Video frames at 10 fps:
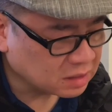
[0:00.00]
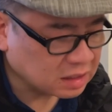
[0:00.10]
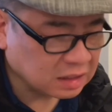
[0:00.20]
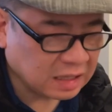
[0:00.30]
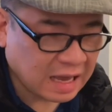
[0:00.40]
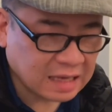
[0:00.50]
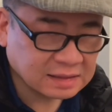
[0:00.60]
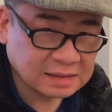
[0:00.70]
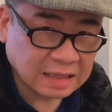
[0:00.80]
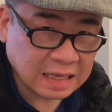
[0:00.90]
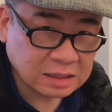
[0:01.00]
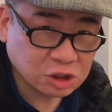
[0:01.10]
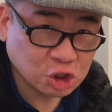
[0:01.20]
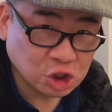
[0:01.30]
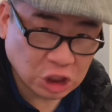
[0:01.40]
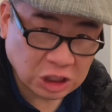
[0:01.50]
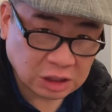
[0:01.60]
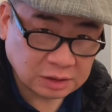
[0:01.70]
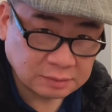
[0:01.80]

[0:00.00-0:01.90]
glass-like sheen,